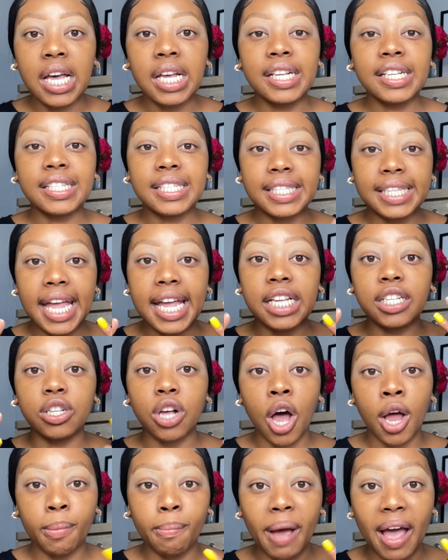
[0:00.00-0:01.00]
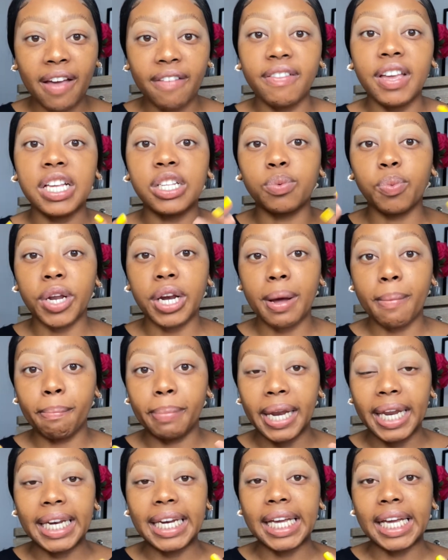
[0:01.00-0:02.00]
stays on my face when I'm
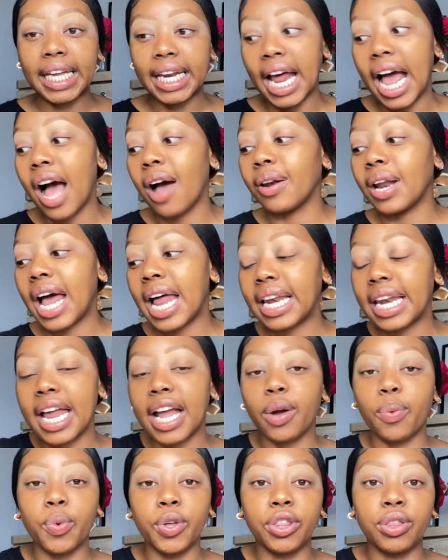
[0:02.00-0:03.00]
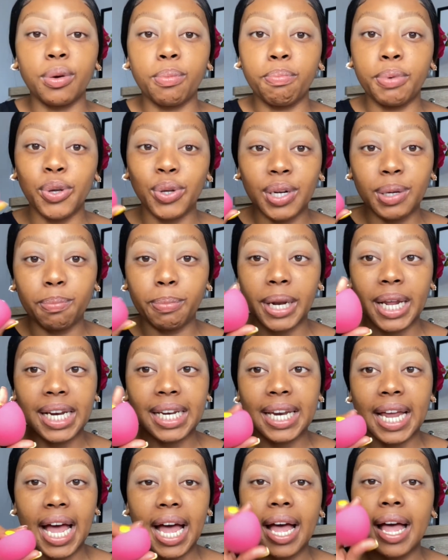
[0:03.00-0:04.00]
blending it out. Unlike with the beauty
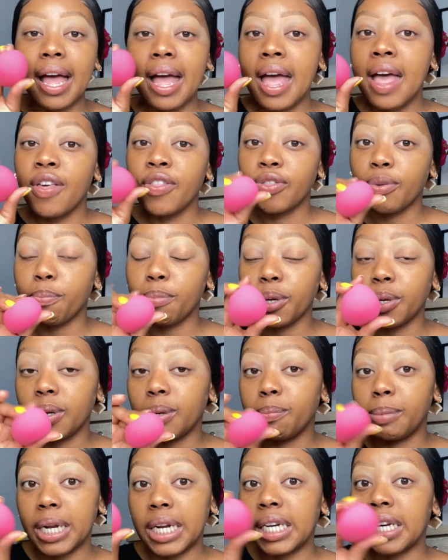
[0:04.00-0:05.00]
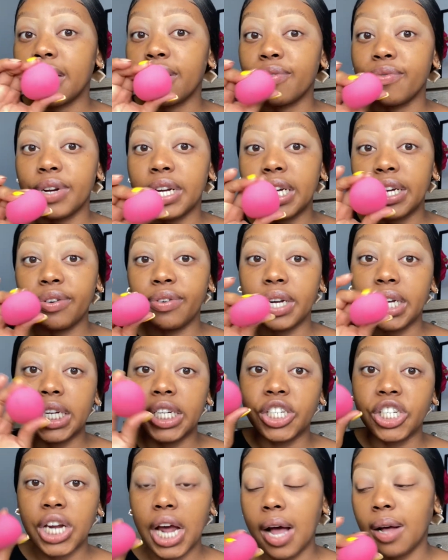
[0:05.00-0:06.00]
blender really
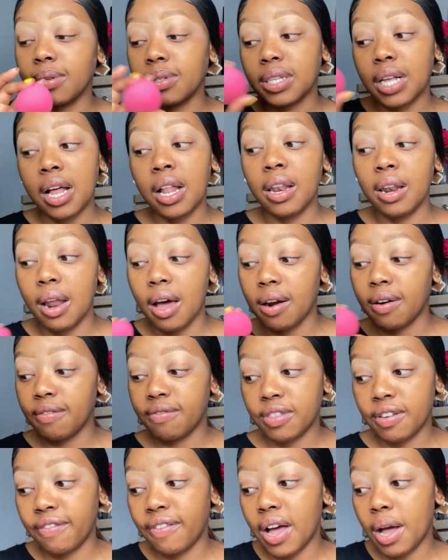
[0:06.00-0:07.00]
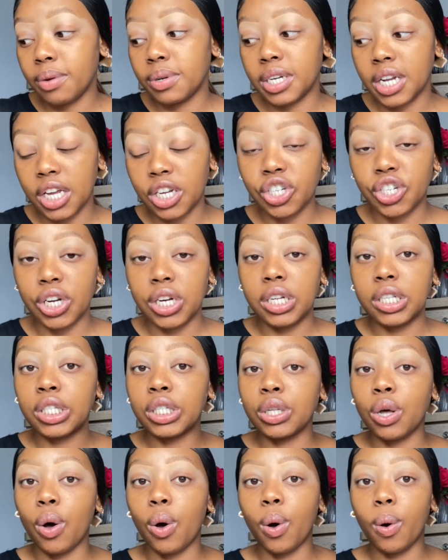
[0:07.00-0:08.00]
chows a lot of the foundation.
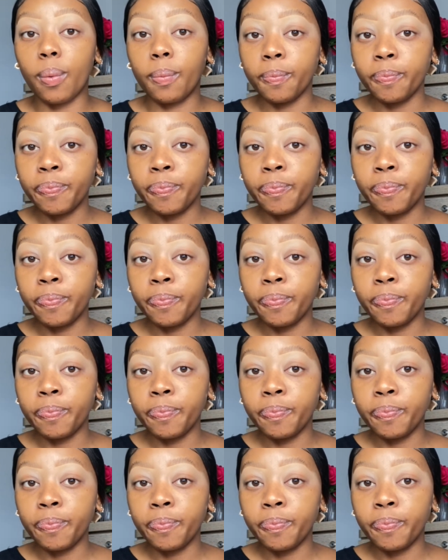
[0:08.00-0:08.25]
So